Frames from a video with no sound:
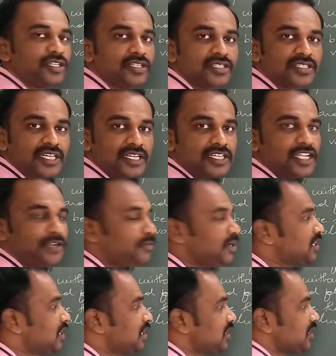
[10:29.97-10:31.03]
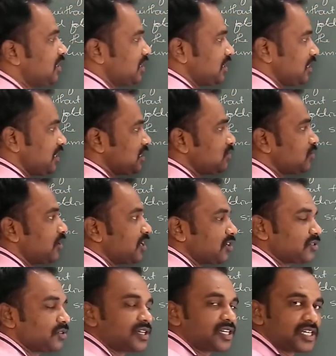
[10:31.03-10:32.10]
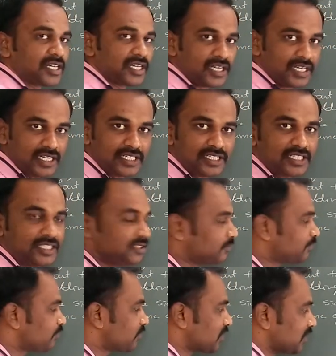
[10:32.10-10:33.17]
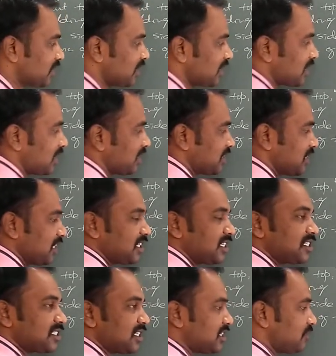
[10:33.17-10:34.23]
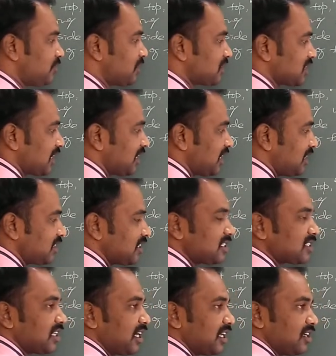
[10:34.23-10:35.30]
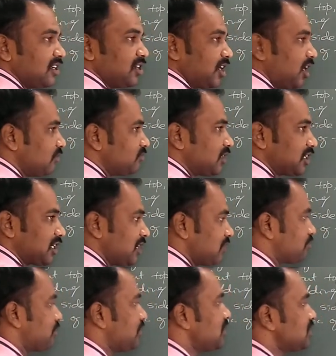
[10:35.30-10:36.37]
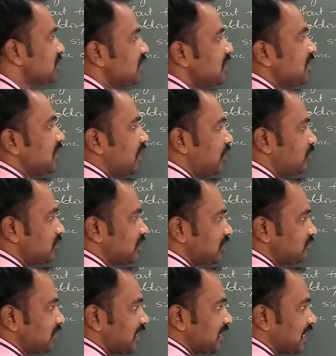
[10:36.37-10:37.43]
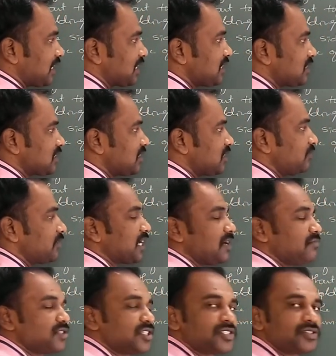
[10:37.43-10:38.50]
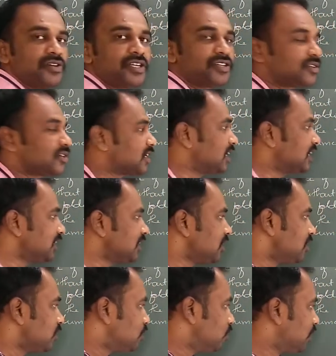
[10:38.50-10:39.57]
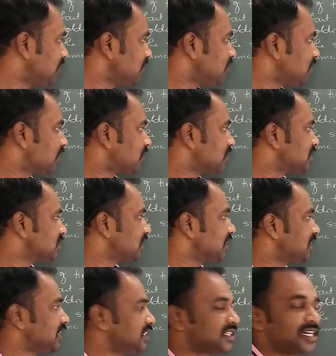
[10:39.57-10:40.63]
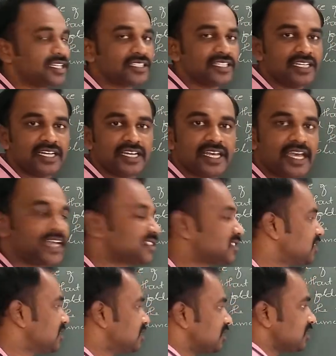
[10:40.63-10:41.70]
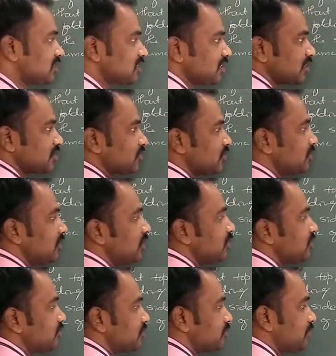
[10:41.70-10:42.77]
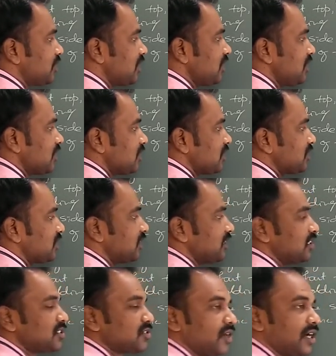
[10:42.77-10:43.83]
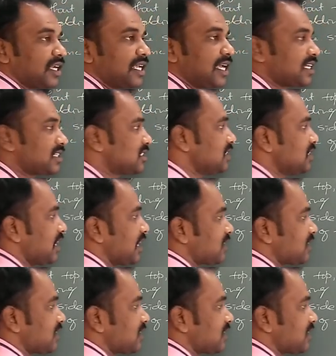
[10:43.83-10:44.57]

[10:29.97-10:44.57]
centimeter is going to cut. Here already 18 centimeter side length is there of the thin piece. Out of that 18 centimeter, I am just going to cut one corner side length as a x. This is also should be the square x.